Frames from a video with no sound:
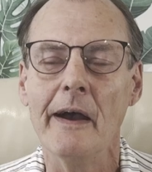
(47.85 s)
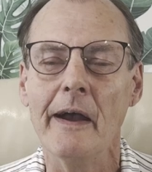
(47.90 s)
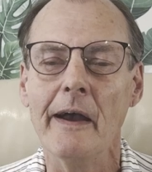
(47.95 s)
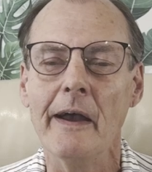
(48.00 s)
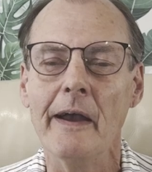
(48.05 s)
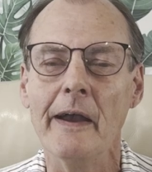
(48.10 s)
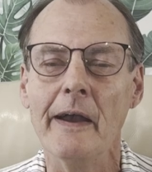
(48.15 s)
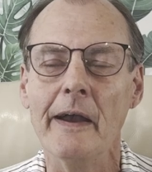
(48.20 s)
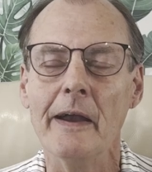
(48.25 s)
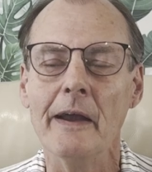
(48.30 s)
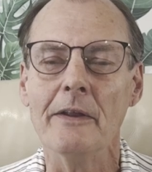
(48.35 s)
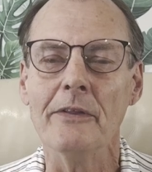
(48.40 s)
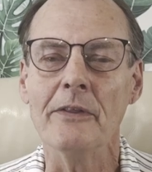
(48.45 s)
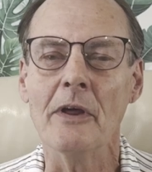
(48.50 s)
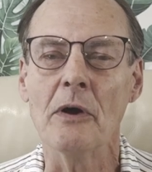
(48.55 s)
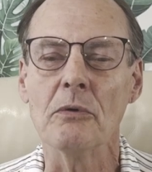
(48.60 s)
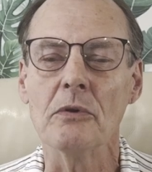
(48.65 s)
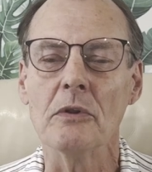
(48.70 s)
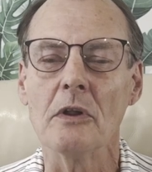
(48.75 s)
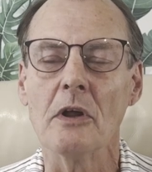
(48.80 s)
and
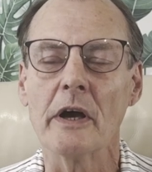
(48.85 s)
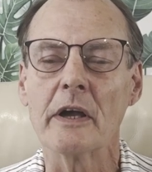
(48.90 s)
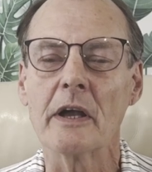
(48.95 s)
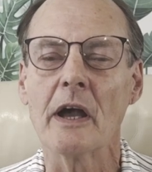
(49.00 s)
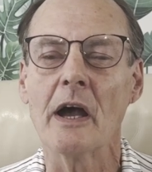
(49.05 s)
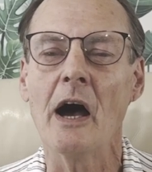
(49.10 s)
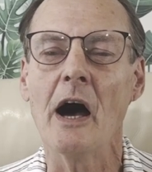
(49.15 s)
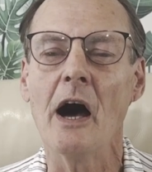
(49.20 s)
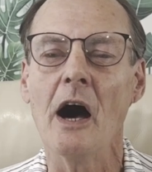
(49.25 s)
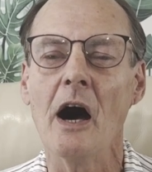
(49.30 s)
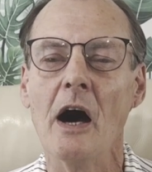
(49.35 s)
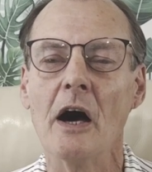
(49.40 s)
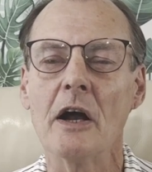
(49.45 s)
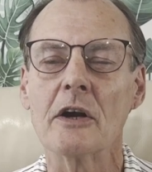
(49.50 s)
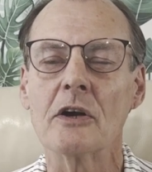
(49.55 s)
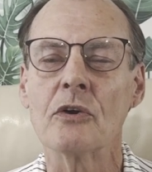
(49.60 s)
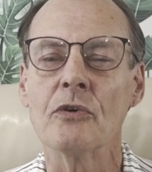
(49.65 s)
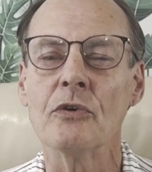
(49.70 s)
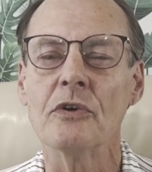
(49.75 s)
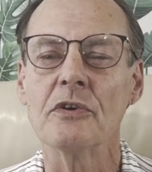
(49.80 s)
they were like a
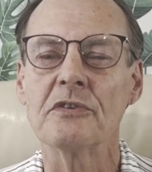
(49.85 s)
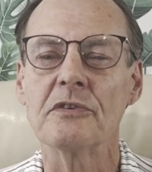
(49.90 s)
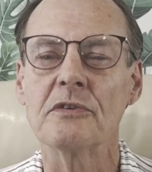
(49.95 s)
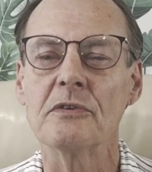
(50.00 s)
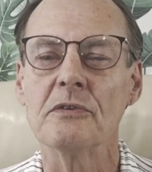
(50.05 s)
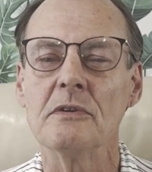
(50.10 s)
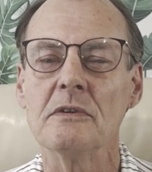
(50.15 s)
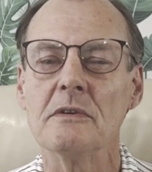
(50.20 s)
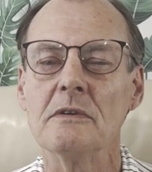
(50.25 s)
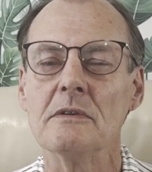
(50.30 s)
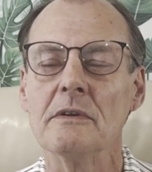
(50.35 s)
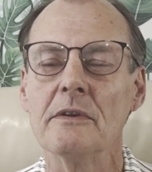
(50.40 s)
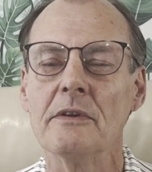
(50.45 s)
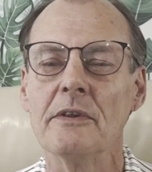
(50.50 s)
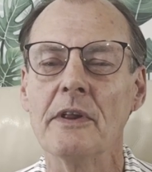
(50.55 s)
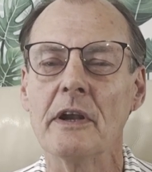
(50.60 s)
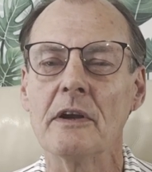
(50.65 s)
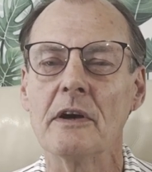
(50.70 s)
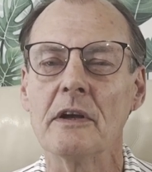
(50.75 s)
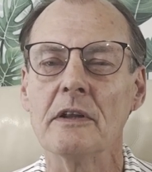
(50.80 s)
hard crystal
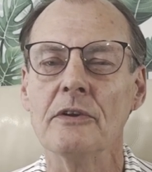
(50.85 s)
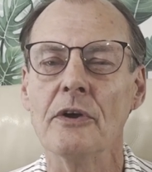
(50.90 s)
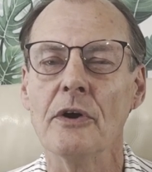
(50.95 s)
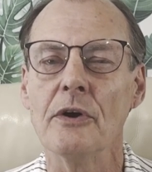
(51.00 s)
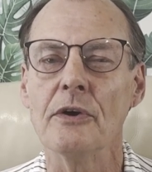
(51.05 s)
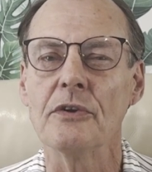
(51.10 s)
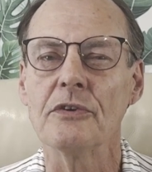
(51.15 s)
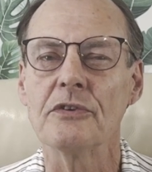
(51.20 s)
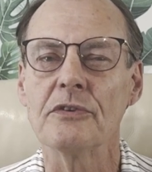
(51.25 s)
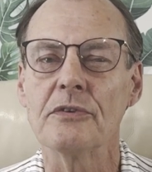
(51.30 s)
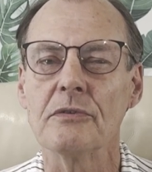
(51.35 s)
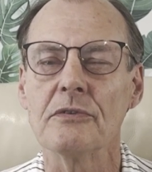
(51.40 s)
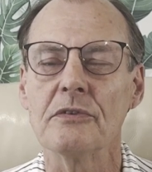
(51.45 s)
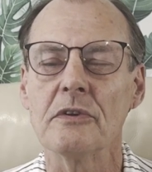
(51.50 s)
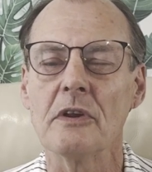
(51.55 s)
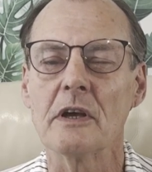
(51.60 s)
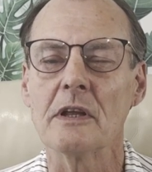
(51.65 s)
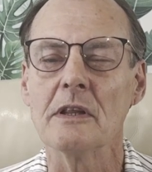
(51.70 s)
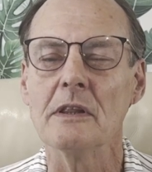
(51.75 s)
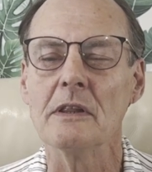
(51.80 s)
that I noticed was
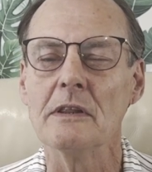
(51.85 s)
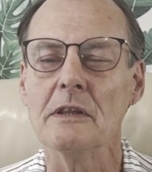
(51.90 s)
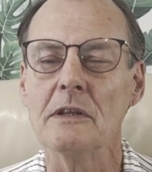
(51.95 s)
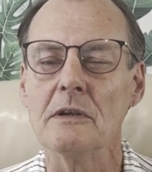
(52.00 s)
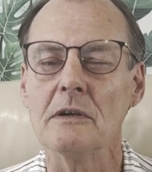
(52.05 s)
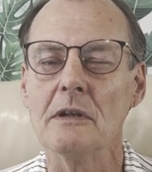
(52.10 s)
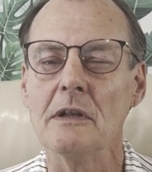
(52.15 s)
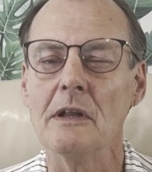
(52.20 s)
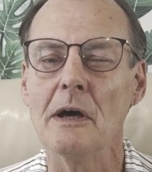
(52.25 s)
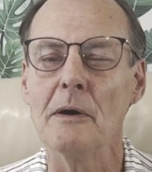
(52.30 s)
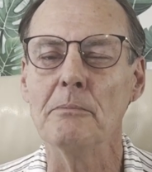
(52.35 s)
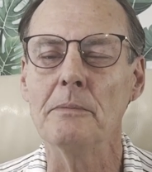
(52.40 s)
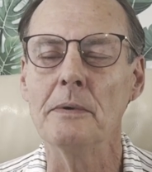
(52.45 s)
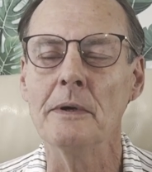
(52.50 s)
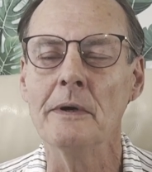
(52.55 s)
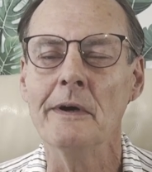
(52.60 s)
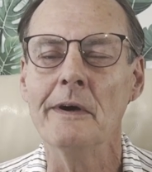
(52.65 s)
like a little lump.